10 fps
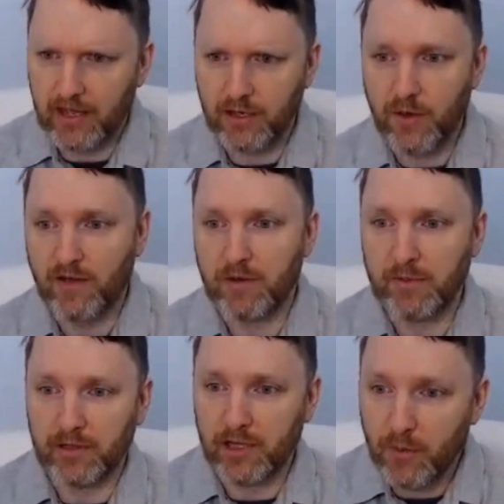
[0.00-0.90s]
You have
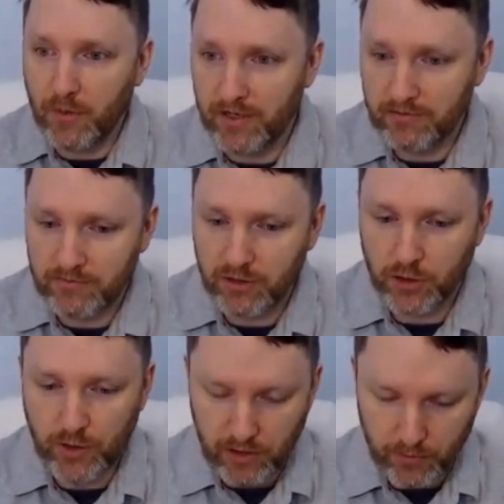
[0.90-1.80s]
people in lower
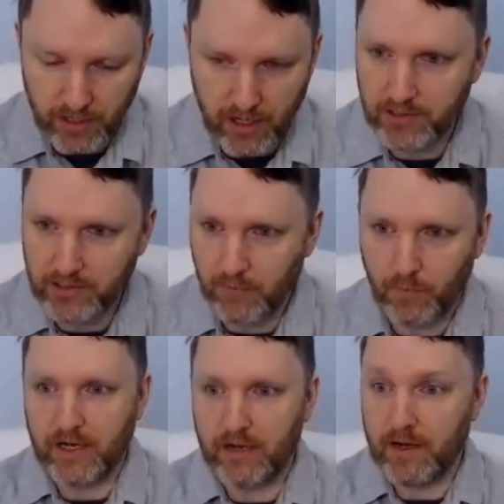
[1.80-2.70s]
socioeconomic areas say
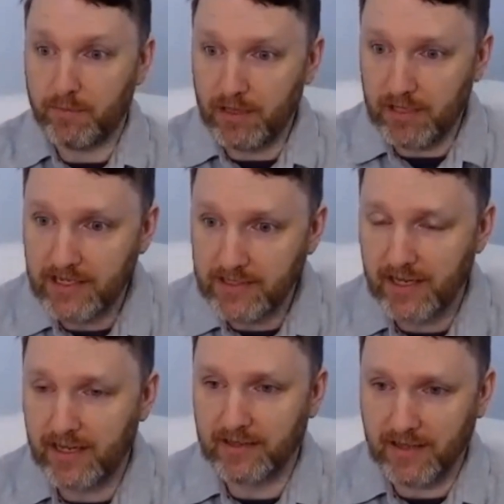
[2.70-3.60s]
we need better
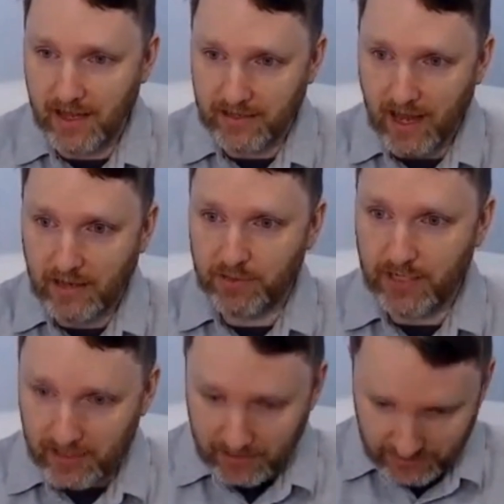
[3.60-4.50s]
policing and
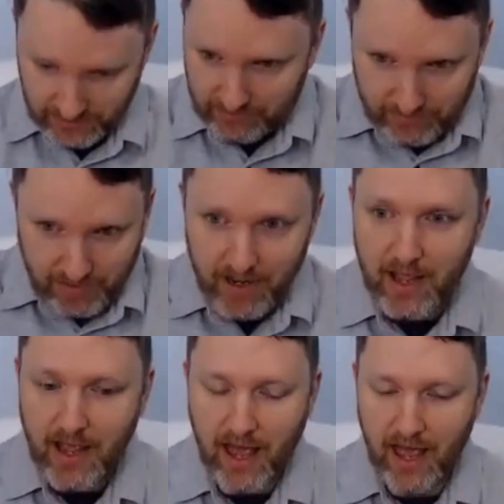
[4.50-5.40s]
protection.
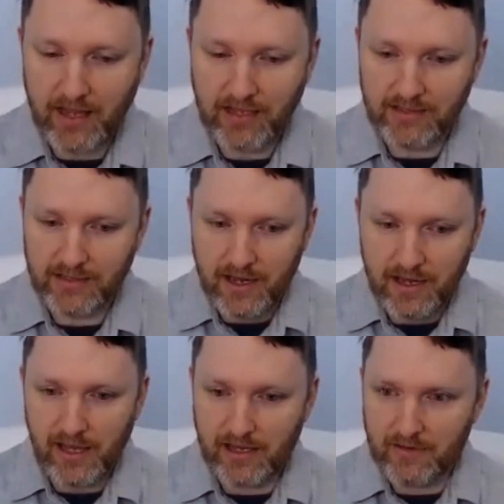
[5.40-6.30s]
And
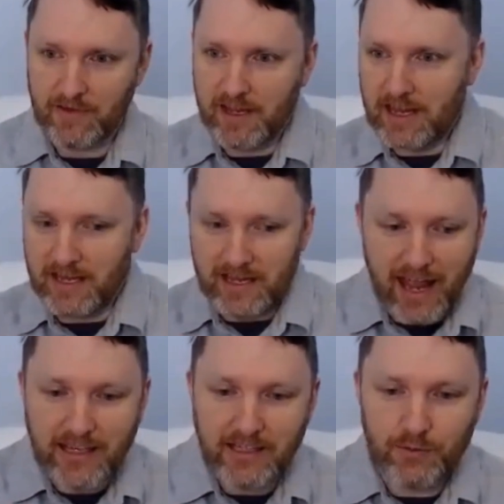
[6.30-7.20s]
like it
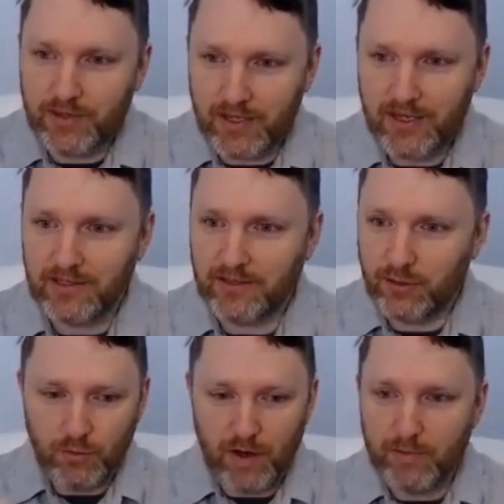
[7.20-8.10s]
ends with these
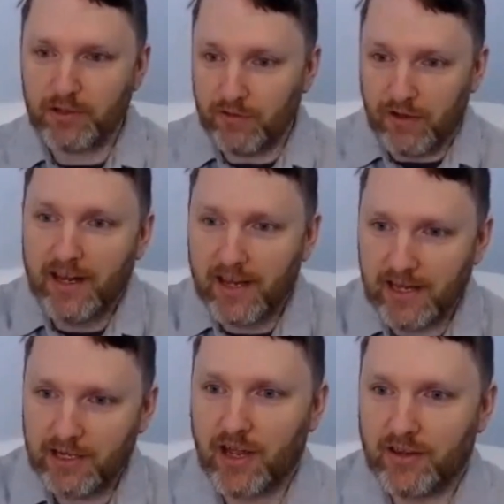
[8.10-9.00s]
two women sort of hugging each